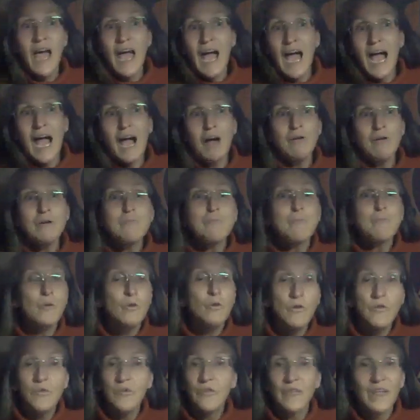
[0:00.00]
how
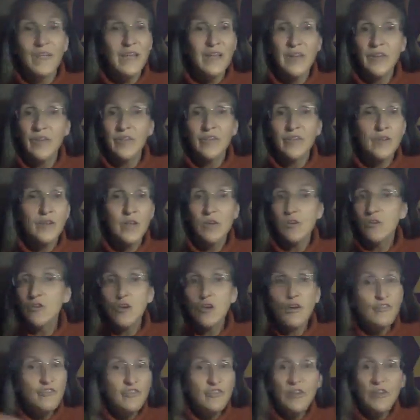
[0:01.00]
important it is
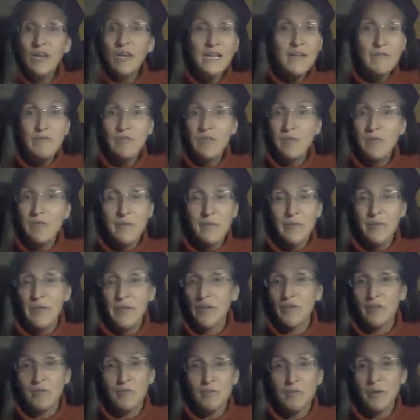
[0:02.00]
not to leave them in
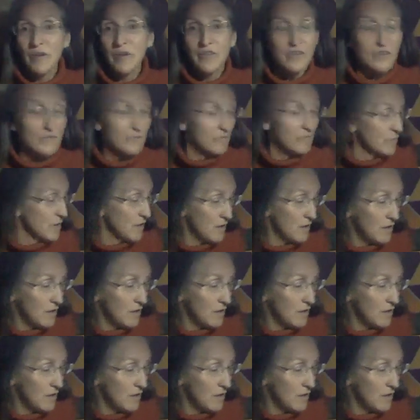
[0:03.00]
these oppressive